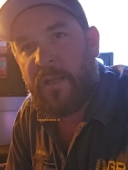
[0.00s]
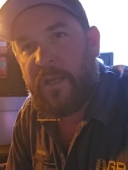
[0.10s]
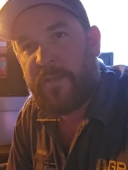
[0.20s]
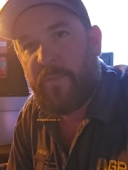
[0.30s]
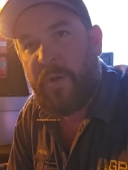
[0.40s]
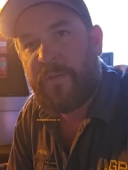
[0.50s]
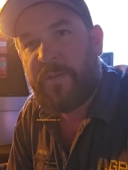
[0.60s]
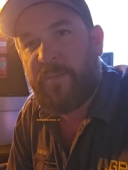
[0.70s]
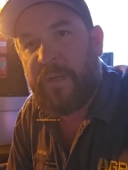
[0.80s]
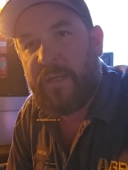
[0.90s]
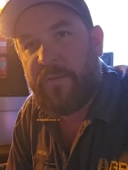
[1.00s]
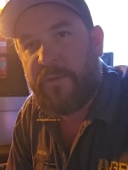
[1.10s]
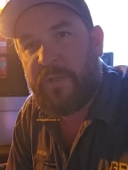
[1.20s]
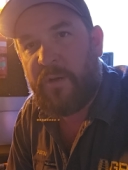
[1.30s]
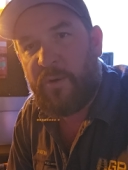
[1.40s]
as opposed to being a
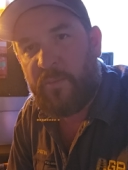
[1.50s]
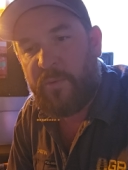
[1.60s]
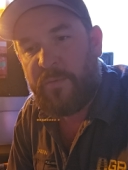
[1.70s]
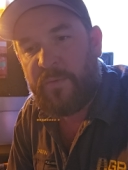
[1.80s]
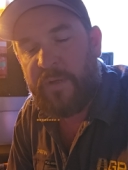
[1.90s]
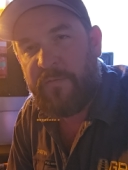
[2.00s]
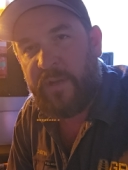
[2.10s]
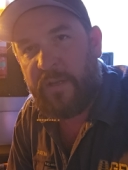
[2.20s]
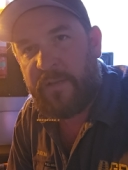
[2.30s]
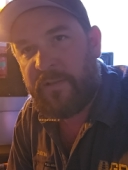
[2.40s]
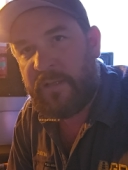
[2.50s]
really horrible event.